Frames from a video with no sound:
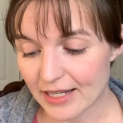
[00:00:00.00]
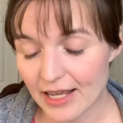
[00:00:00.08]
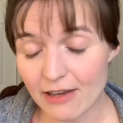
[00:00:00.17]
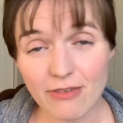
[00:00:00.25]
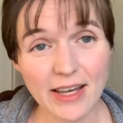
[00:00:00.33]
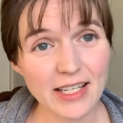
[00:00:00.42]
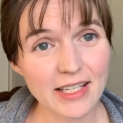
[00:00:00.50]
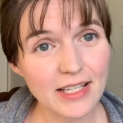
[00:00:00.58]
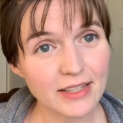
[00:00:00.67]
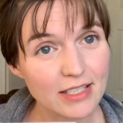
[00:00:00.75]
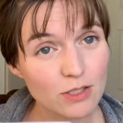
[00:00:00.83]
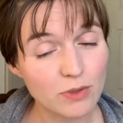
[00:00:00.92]
if I can
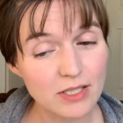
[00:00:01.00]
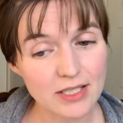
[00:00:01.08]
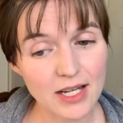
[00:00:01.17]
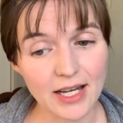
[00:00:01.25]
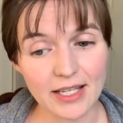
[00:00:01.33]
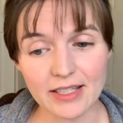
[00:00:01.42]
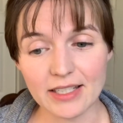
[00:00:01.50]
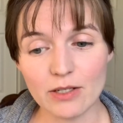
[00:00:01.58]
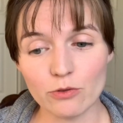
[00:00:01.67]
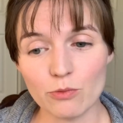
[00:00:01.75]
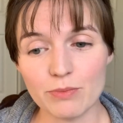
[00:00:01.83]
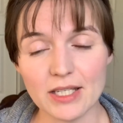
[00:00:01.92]
get this one done, then it
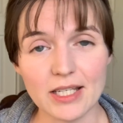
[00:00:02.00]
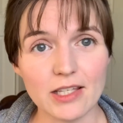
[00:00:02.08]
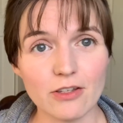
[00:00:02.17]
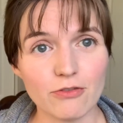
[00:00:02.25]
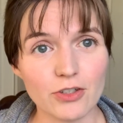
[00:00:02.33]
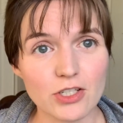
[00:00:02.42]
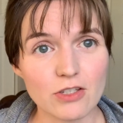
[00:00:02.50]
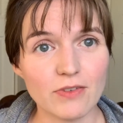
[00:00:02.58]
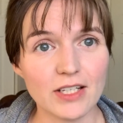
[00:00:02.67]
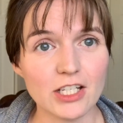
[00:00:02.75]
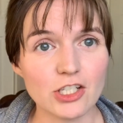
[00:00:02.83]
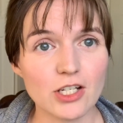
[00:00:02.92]
will be the first
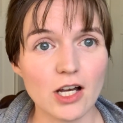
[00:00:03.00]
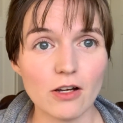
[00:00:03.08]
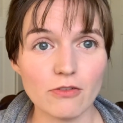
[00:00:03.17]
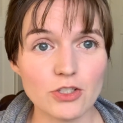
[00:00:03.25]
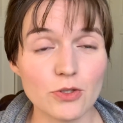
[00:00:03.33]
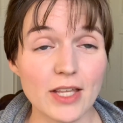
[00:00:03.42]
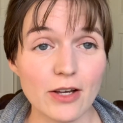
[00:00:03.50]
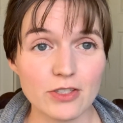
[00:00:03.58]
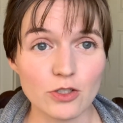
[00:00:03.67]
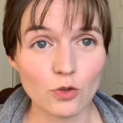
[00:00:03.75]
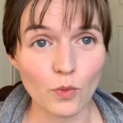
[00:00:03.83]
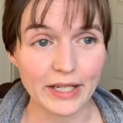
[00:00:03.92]
finish of
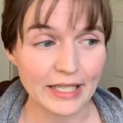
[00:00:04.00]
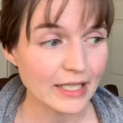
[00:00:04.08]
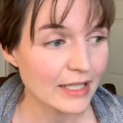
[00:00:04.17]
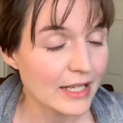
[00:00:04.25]
2020,